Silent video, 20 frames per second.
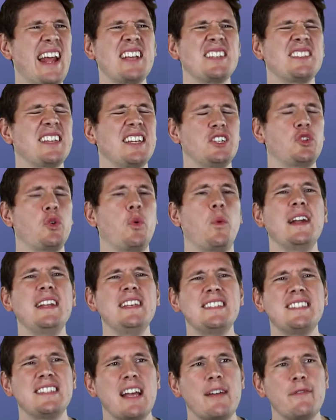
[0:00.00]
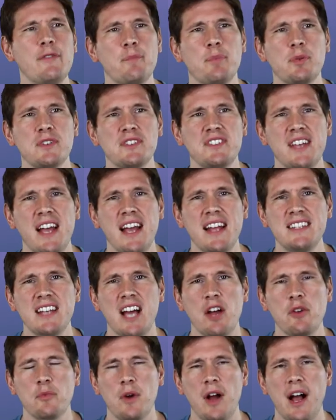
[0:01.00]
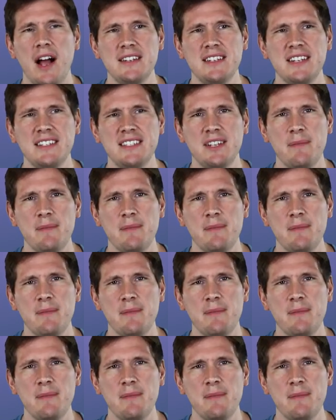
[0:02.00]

has like 27% on Rotten